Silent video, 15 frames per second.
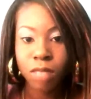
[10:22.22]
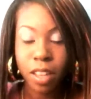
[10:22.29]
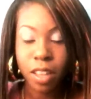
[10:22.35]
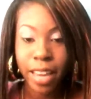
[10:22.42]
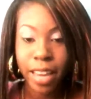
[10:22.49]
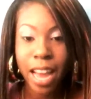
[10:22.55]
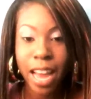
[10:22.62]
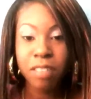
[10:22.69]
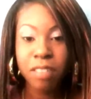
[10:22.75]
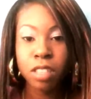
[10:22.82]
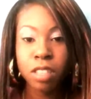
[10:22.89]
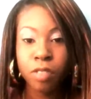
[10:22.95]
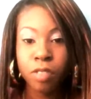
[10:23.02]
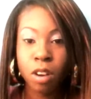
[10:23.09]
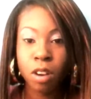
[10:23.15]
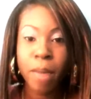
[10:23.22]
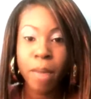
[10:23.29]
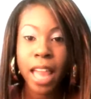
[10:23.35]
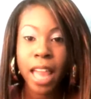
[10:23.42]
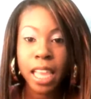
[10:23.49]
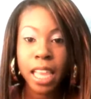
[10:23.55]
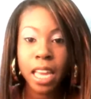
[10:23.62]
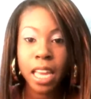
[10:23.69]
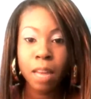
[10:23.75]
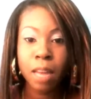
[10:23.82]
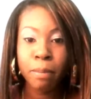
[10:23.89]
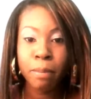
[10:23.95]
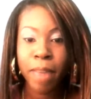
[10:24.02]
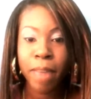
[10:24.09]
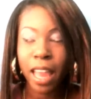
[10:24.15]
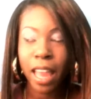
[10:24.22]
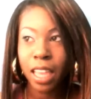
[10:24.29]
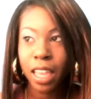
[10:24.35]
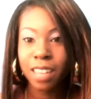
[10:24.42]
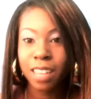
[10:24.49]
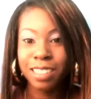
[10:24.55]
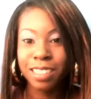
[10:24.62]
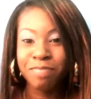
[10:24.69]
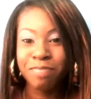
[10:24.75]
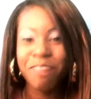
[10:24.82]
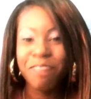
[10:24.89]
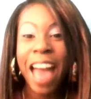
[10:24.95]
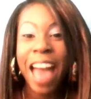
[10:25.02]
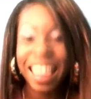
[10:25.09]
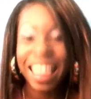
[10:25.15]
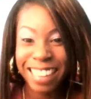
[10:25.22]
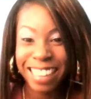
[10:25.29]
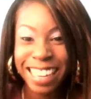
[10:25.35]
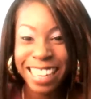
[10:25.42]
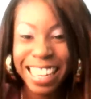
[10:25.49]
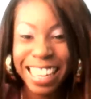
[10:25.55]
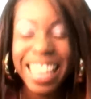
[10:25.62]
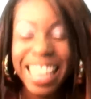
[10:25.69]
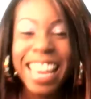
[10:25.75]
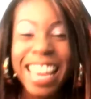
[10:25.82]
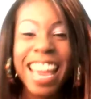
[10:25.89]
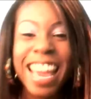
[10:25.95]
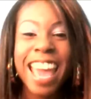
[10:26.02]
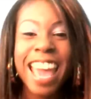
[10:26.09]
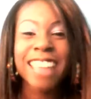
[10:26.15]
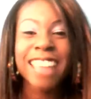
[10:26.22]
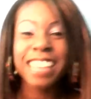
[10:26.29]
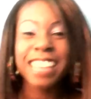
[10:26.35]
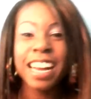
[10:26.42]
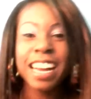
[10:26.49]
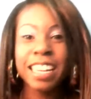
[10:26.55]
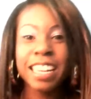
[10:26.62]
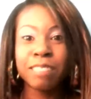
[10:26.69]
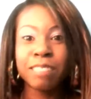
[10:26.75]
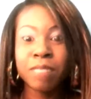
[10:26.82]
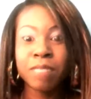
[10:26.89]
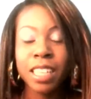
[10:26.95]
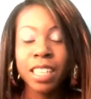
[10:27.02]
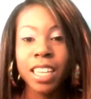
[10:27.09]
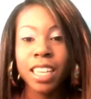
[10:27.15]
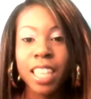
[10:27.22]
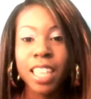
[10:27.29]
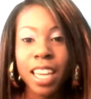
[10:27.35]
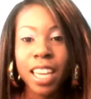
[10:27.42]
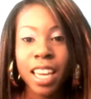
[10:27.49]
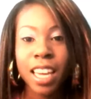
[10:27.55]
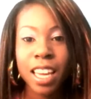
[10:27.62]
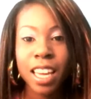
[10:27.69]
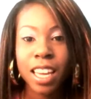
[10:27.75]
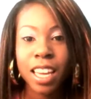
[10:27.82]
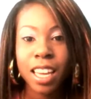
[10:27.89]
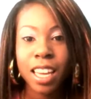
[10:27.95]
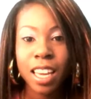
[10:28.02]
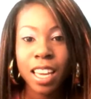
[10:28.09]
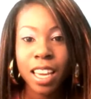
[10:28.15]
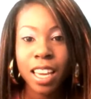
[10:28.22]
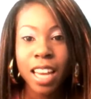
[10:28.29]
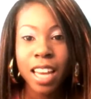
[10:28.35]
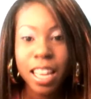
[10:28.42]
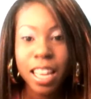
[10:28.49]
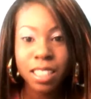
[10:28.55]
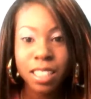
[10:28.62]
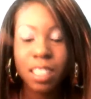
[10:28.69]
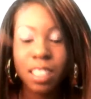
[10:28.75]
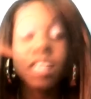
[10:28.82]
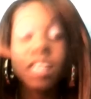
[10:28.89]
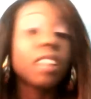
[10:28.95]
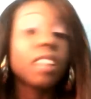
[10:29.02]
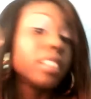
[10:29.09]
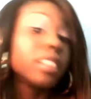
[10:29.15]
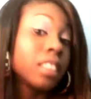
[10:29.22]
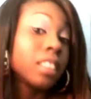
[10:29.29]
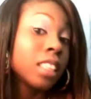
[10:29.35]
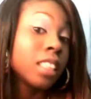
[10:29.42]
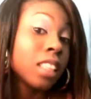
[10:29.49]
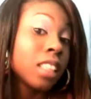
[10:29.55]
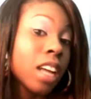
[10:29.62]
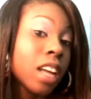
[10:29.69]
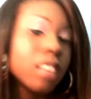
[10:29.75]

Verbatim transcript: Okay, I have a Sephora palette, palette, palette, and um, it has these colors in it.